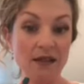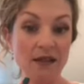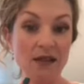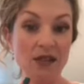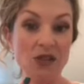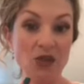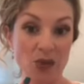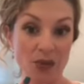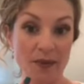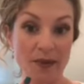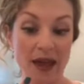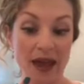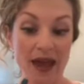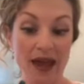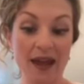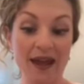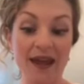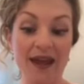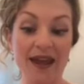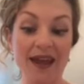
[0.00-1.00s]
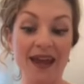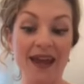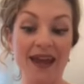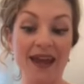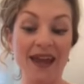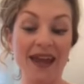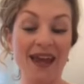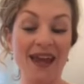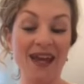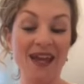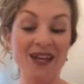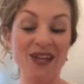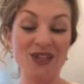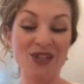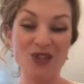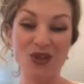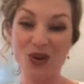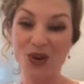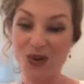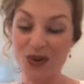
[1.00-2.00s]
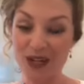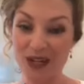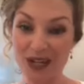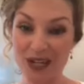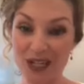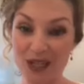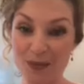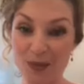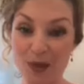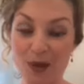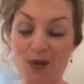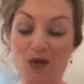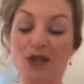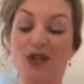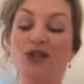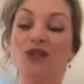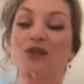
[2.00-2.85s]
Sorbet and Coconut Explosion.